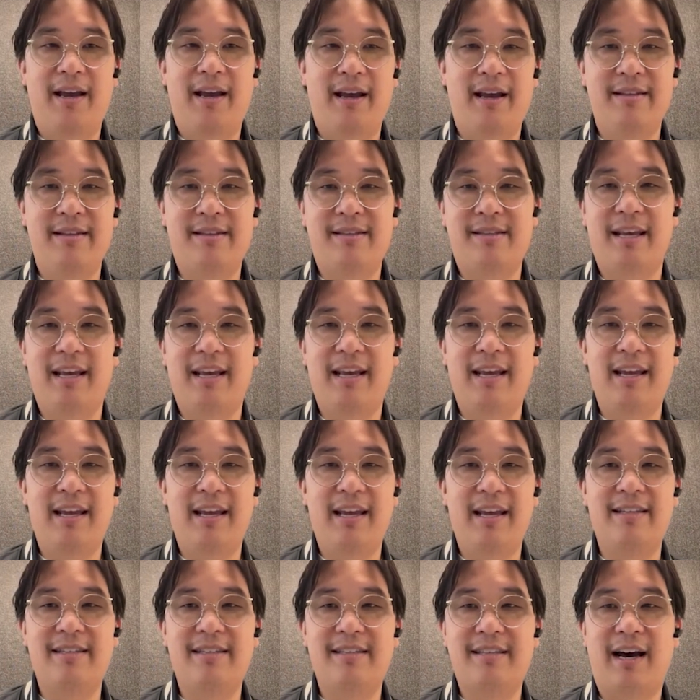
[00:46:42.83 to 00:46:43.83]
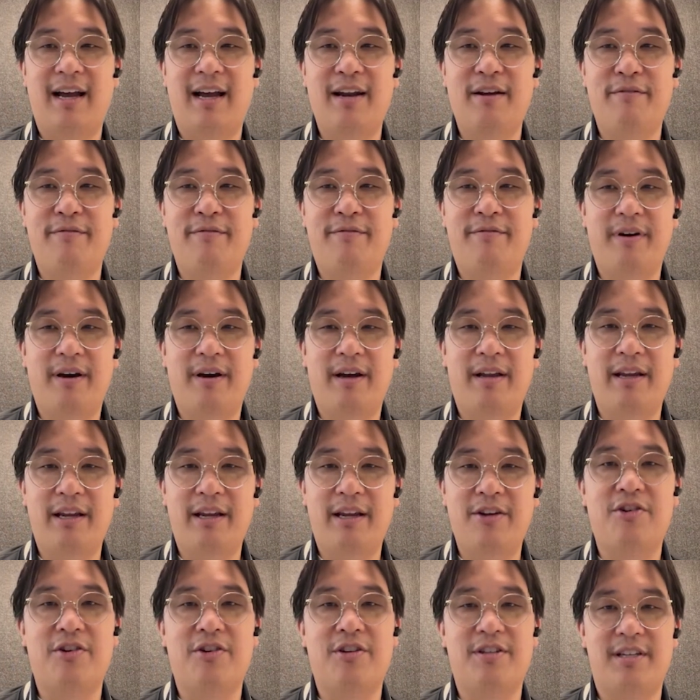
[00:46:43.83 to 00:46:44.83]
it's kind of an
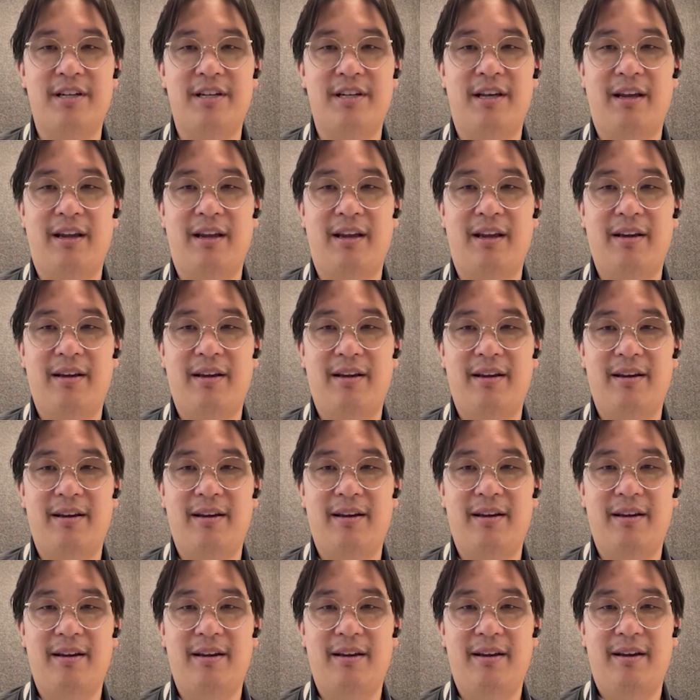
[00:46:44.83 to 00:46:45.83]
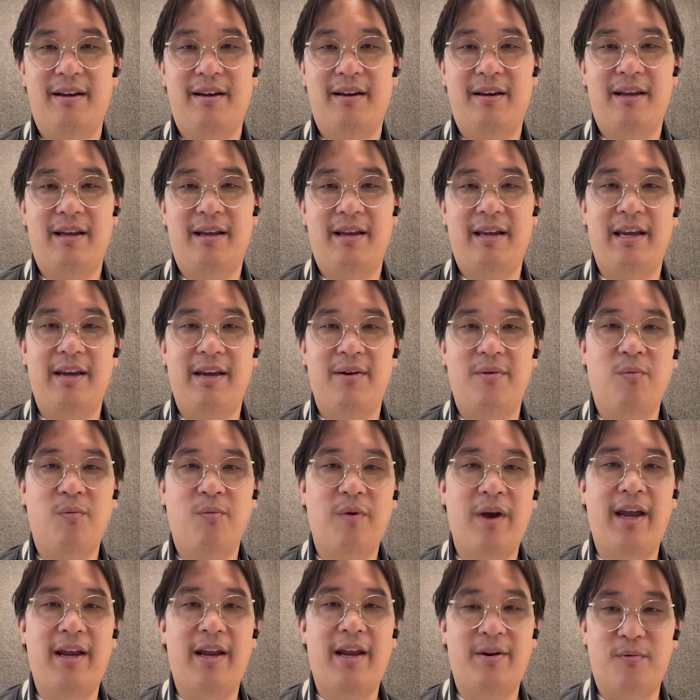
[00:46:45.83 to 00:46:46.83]
interesting
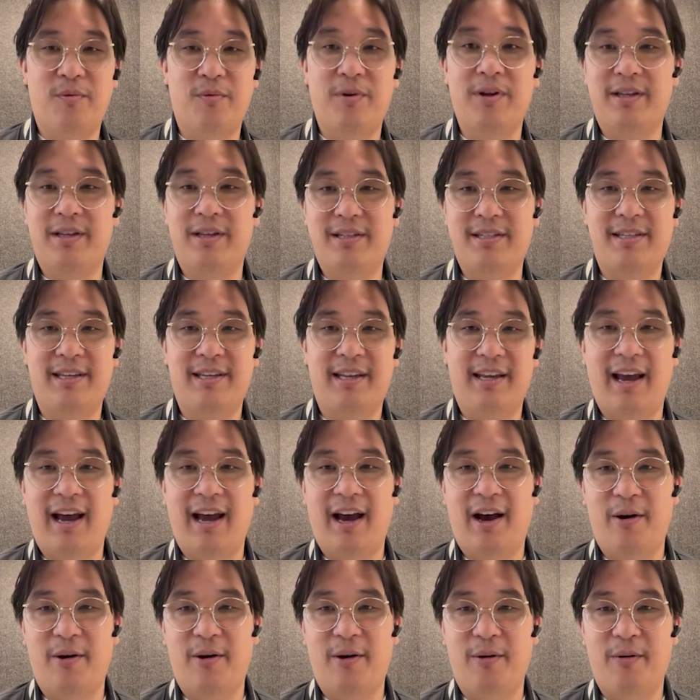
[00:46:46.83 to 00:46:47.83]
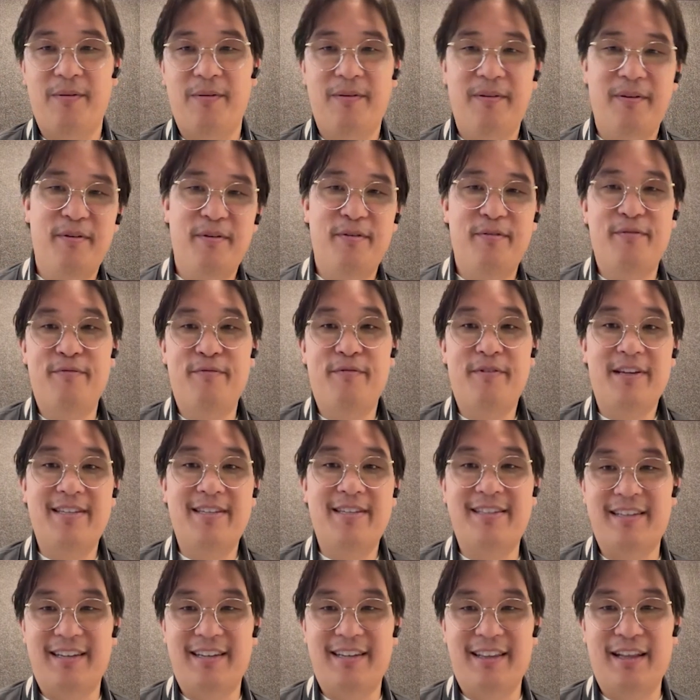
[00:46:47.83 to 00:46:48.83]
way to really see how the
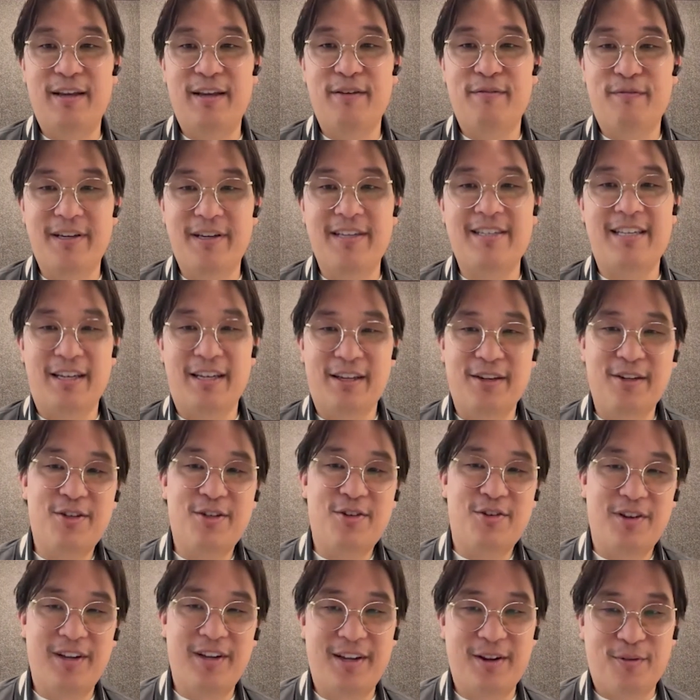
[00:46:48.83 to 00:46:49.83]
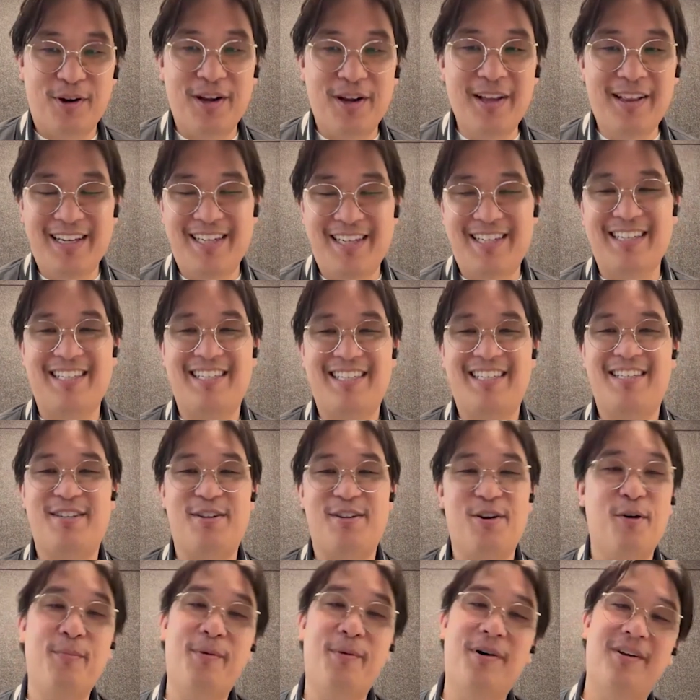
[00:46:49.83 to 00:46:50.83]
VC industry can really just
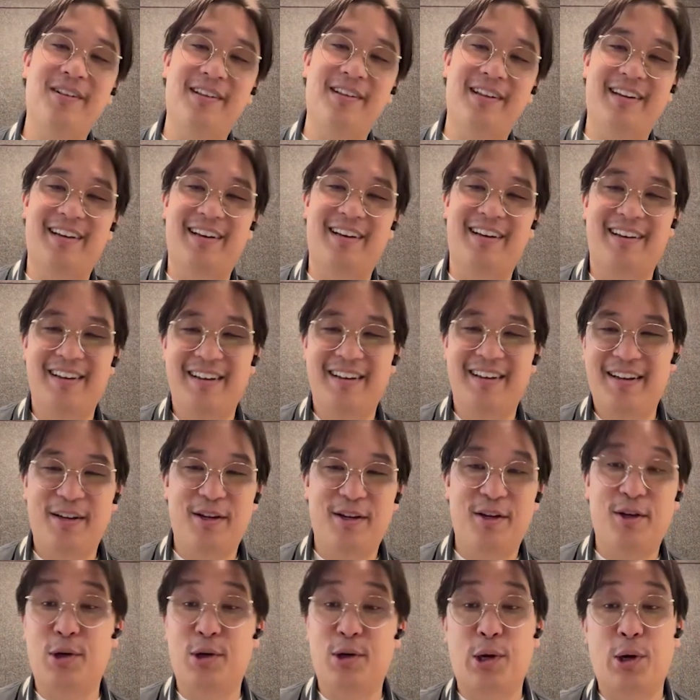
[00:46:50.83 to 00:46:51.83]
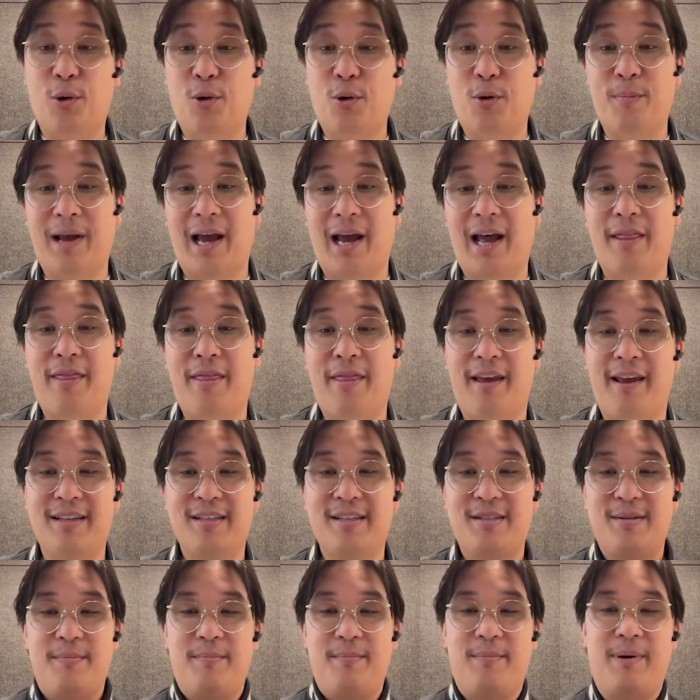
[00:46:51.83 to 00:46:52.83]
snowball into good or bad
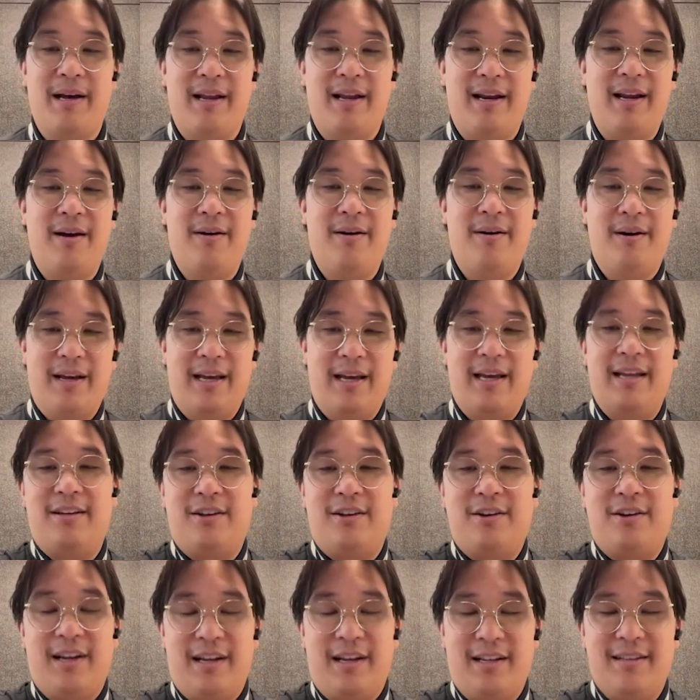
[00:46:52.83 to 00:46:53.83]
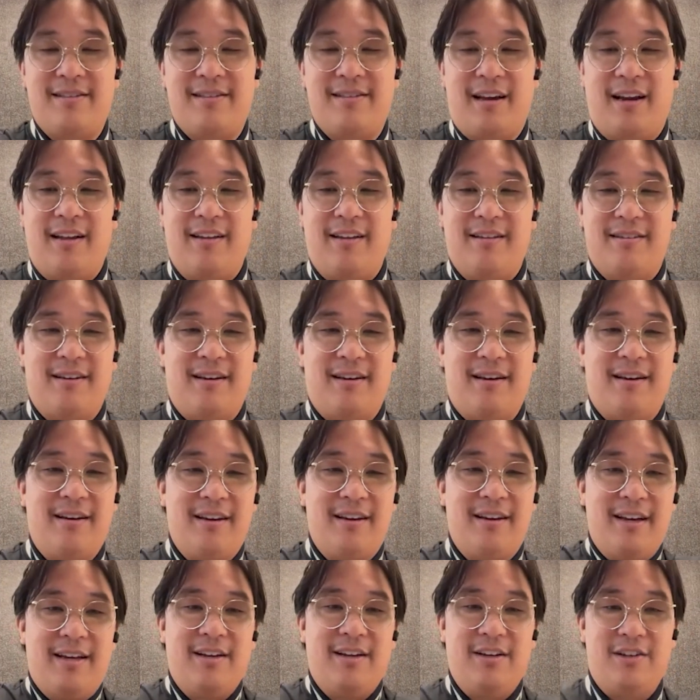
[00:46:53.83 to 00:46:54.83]
things, but a good insight into
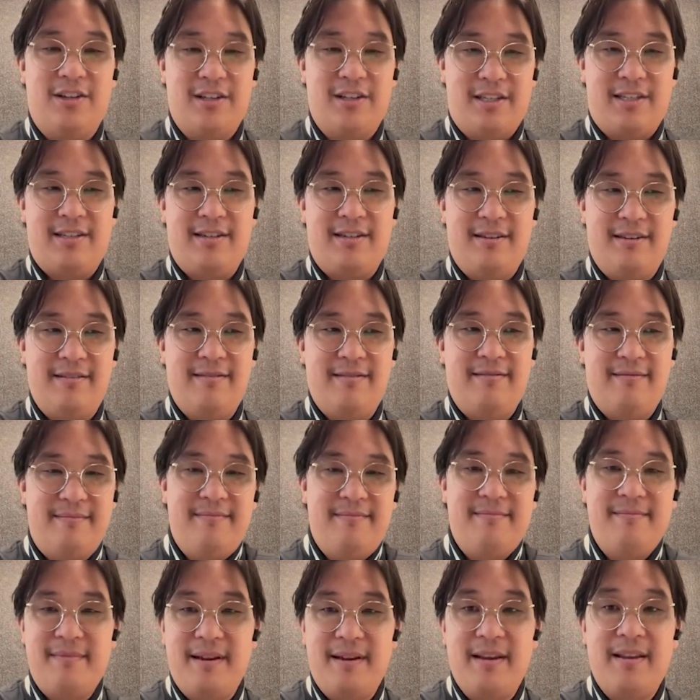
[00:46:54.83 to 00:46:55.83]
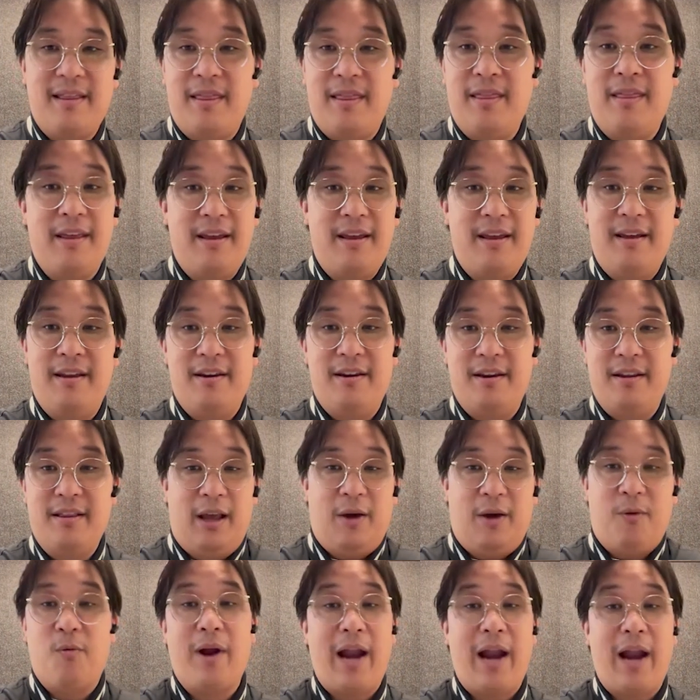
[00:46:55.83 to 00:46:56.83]
just
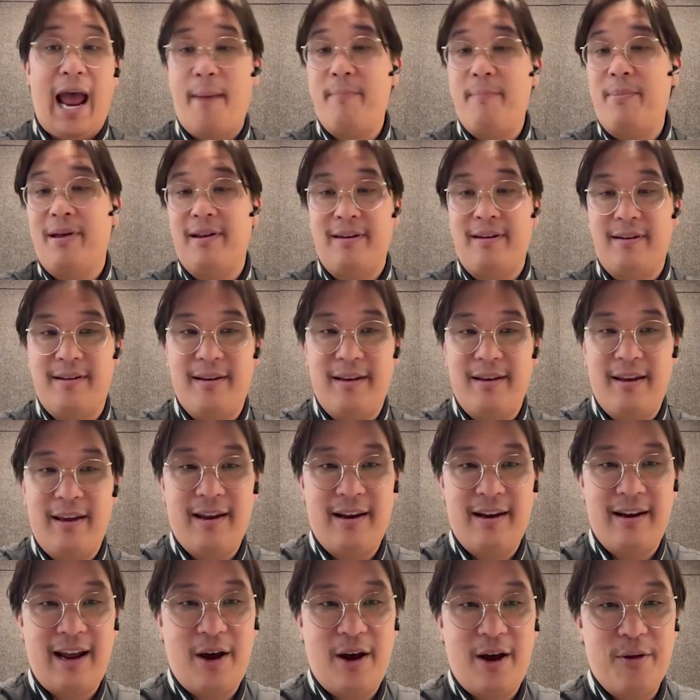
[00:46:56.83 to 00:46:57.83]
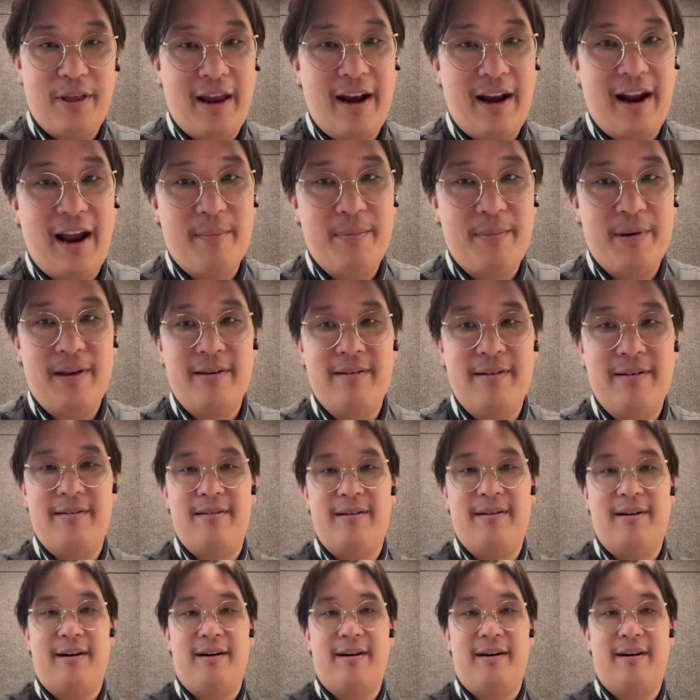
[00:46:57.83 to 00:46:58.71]
like what happened and how that happened.